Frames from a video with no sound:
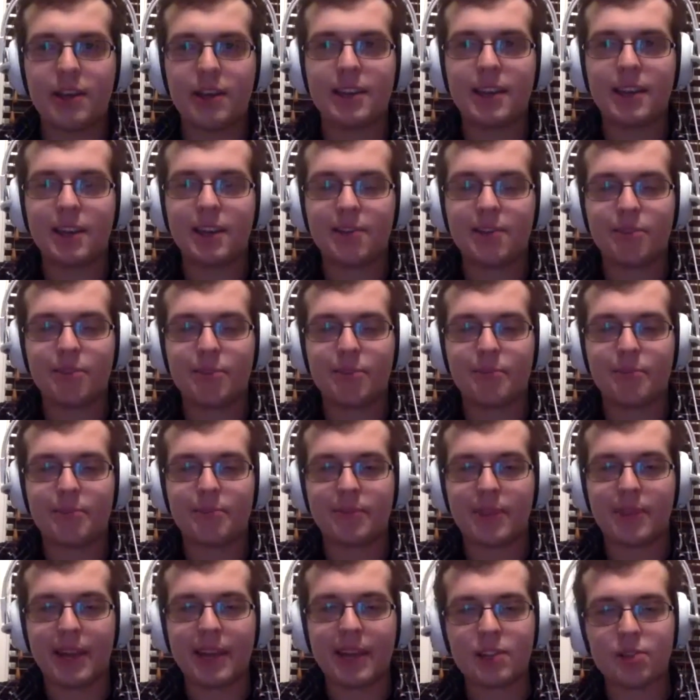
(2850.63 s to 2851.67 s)
yeah, from
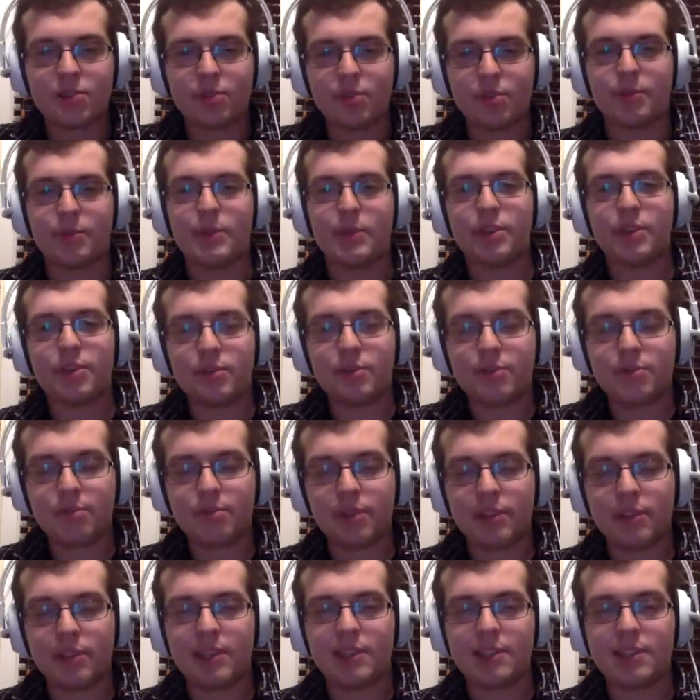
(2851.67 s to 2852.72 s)
when you
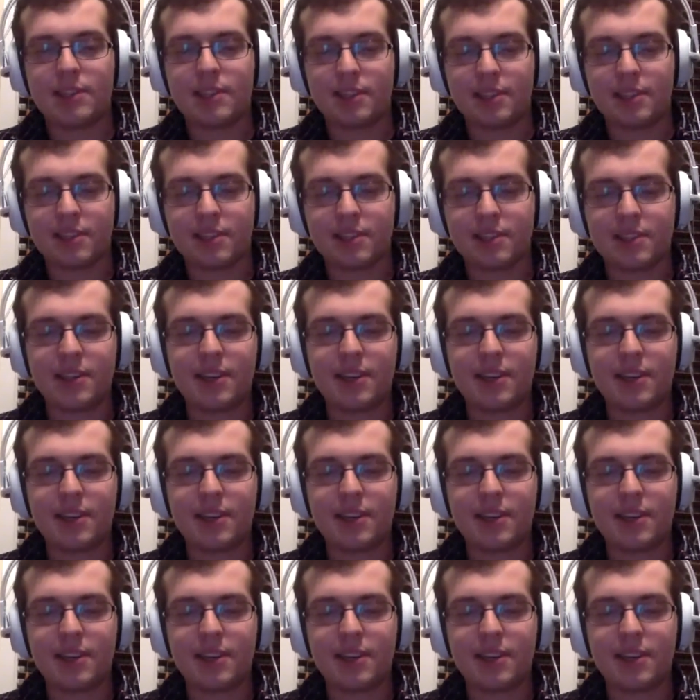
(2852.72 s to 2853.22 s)
release this.